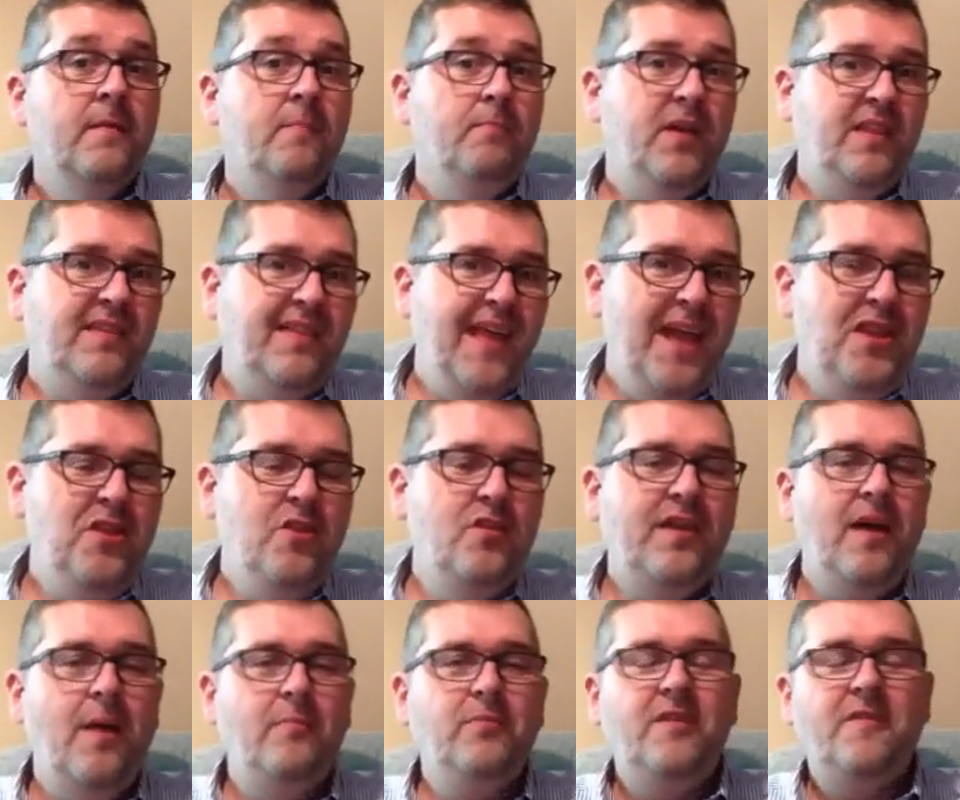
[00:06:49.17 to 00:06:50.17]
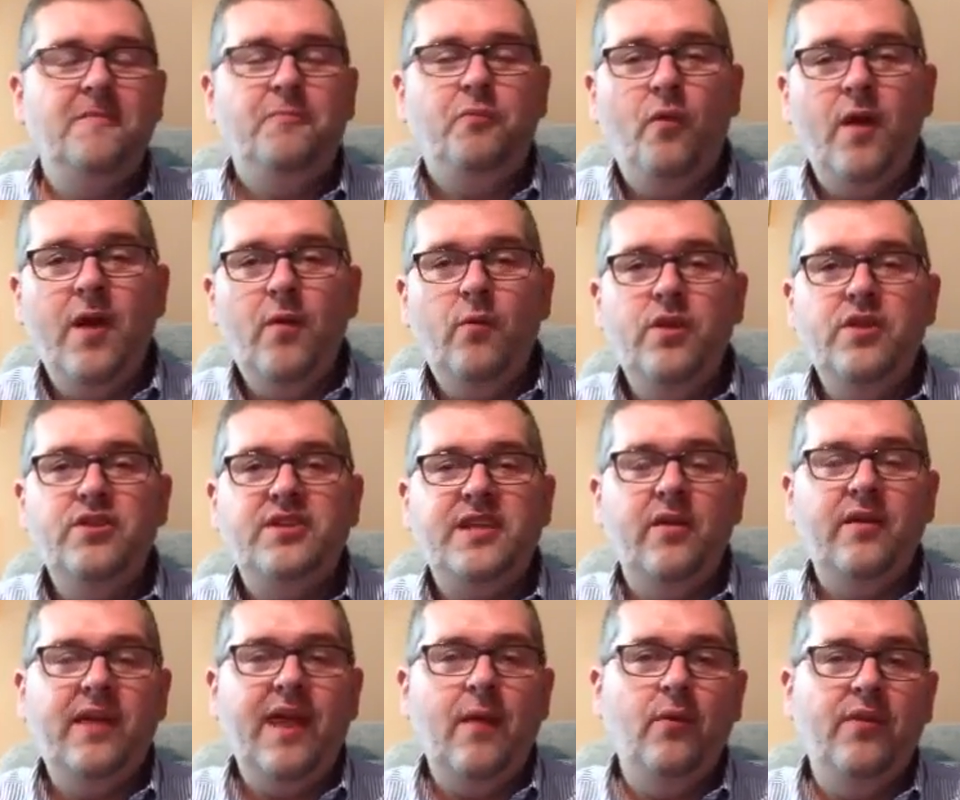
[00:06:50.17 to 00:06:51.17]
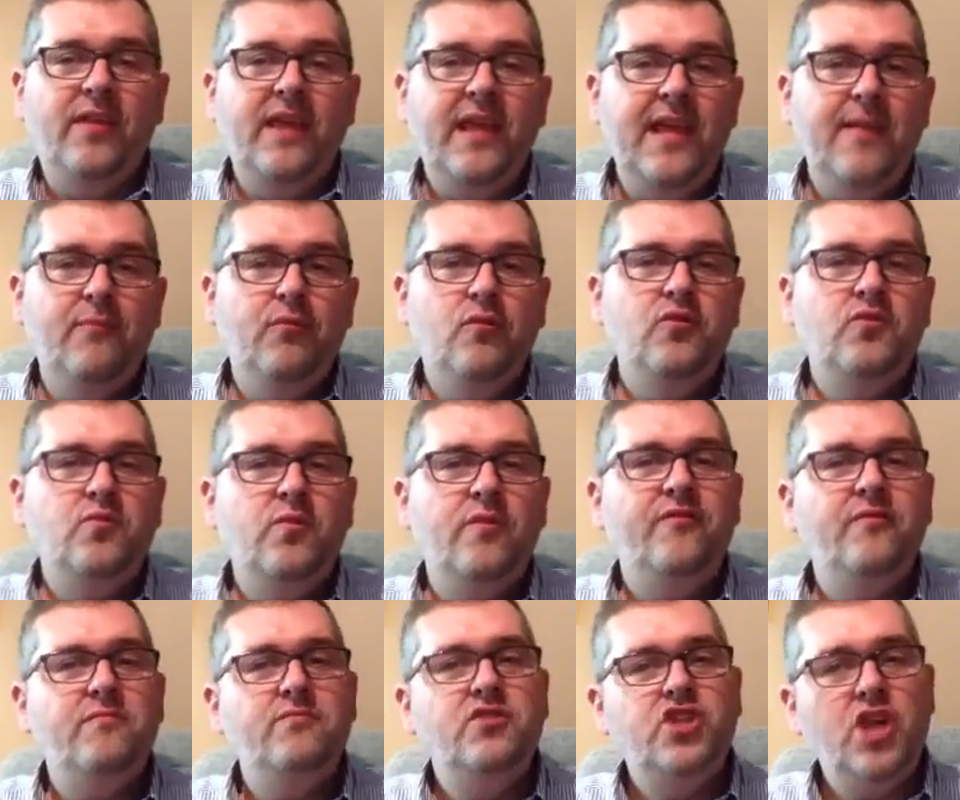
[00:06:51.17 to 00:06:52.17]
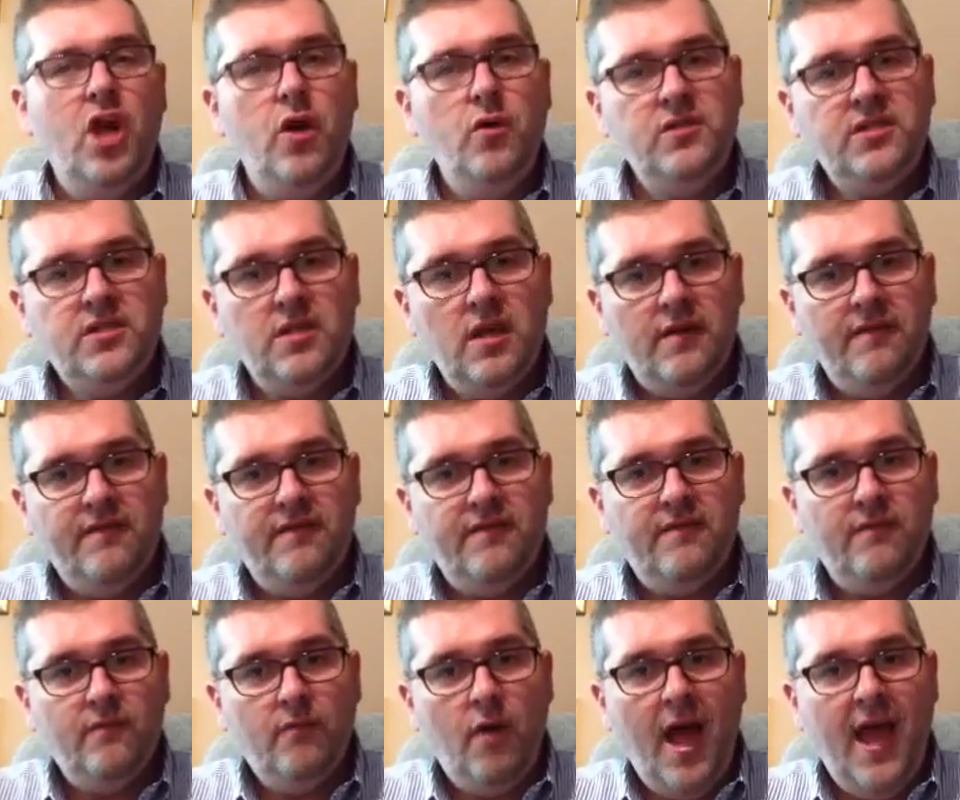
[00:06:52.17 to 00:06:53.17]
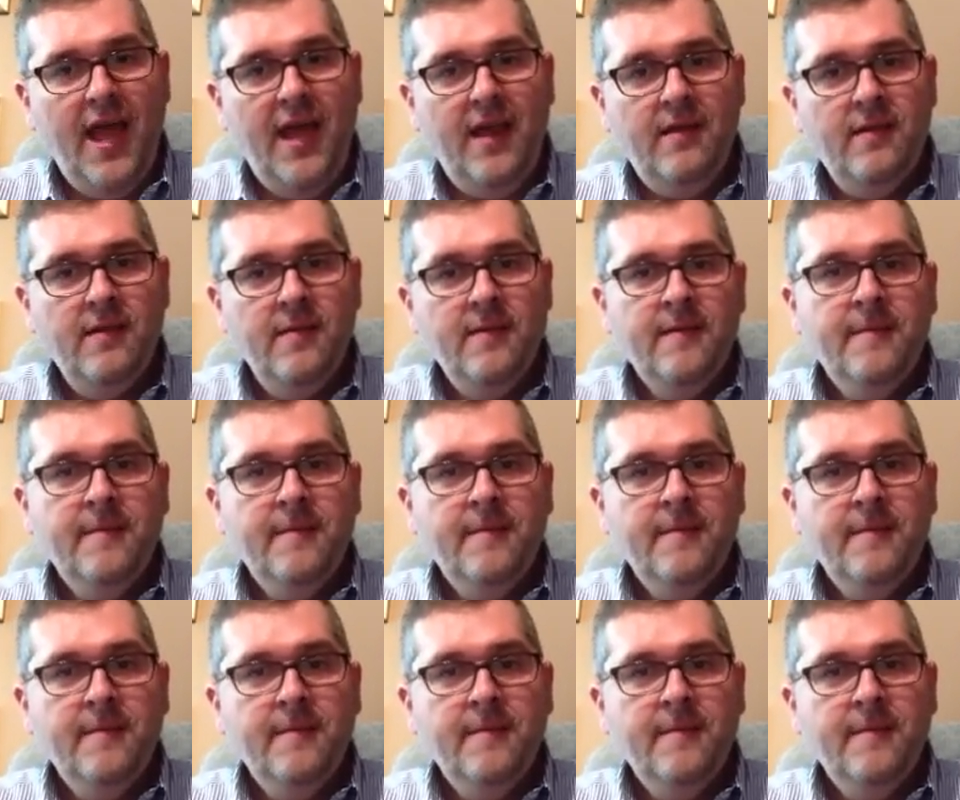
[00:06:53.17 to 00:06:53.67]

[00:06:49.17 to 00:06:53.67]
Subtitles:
But then you come to the point where you say, okay, well, the Hebrews were from Joseph, right?